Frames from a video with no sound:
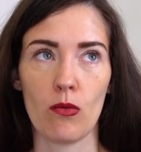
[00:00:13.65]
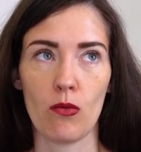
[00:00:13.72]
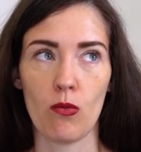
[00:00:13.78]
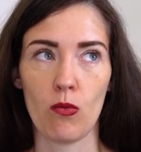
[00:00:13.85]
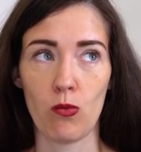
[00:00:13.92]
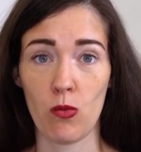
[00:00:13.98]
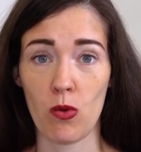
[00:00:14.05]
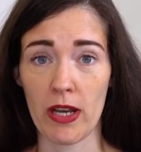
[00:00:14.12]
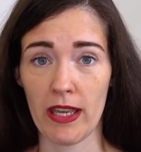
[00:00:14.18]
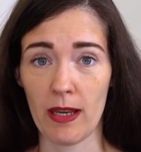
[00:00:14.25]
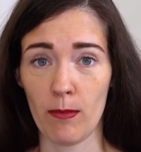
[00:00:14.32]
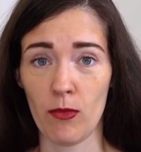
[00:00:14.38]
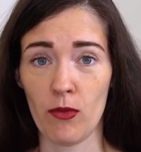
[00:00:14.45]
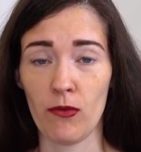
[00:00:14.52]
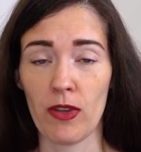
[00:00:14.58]
why
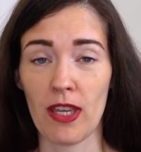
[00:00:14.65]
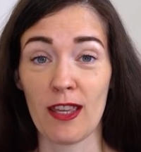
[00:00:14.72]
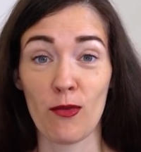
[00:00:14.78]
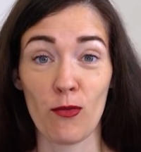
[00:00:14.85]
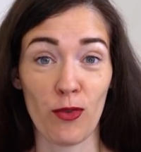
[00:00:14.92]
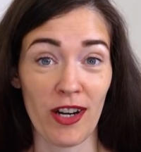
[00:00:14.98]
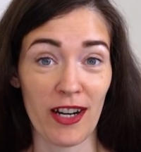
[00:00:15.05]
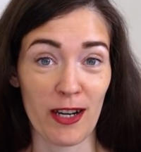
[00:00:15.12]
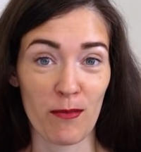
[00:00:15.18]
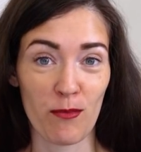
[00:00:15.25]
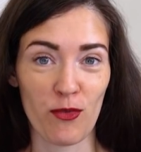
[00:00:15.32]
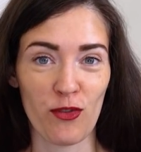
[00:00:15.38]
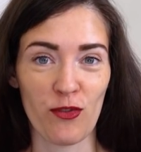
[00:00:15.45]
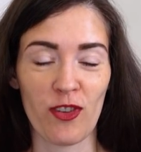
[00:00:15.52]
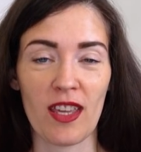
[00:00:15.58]
I'm moving, where
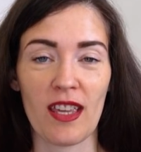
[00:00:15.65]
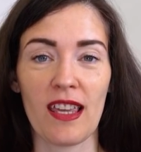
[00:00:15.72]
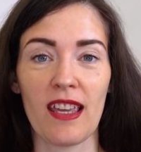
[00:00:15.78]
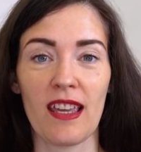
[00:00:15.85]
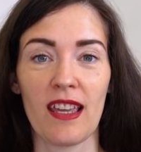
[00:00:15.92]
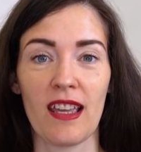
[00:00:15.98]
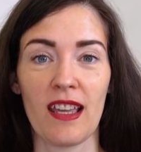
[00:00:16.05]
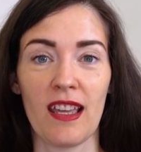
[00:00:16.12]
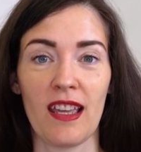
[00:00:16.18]
I'm moving,